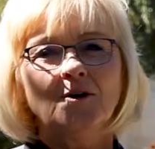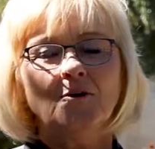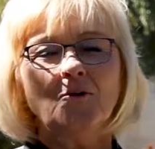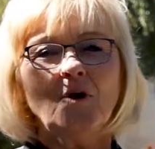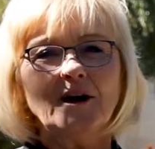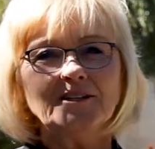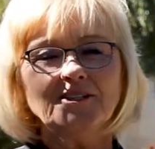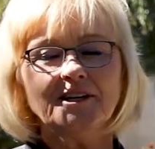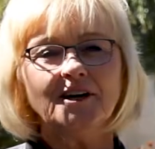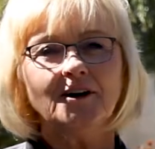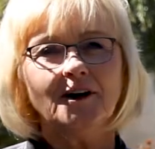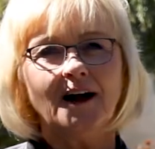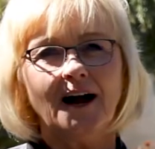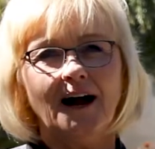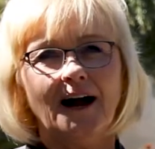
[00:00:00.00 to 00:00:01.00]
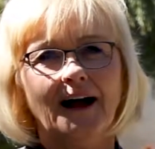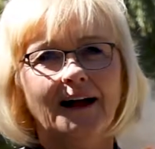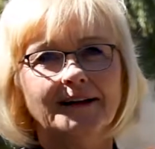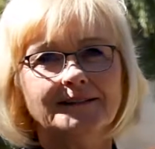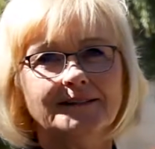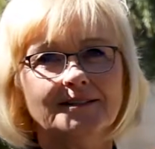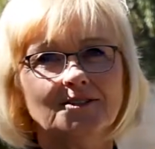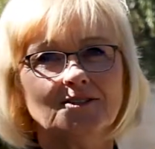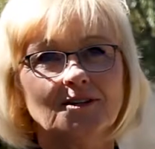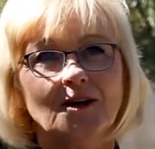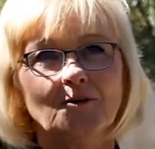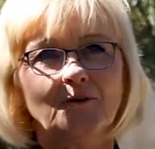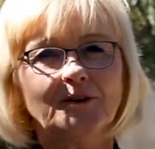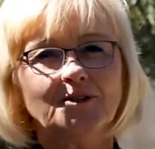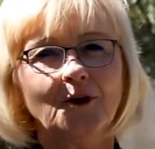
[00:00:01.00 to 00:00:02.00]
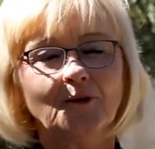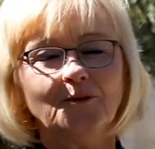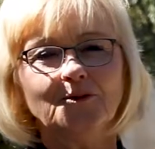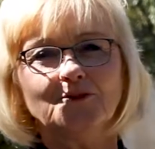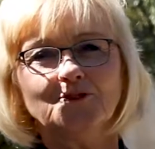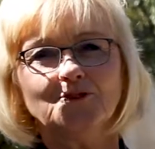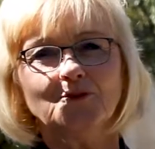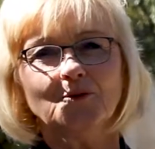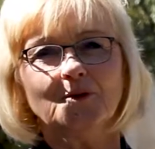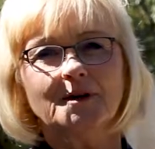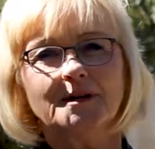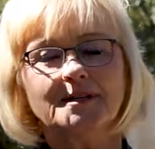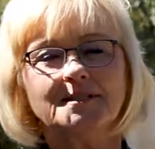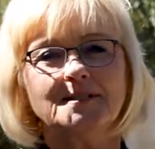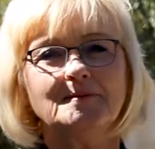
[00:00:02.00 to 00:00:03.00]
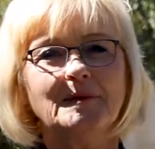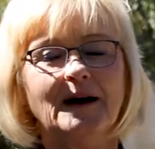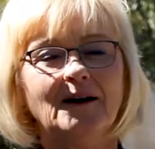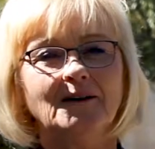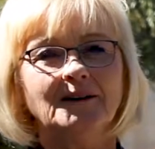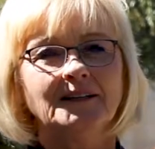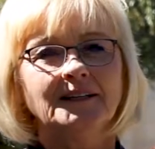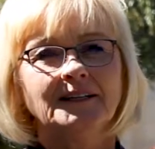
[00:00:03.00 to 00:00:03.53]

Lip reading: watching her eyes as we told the stories about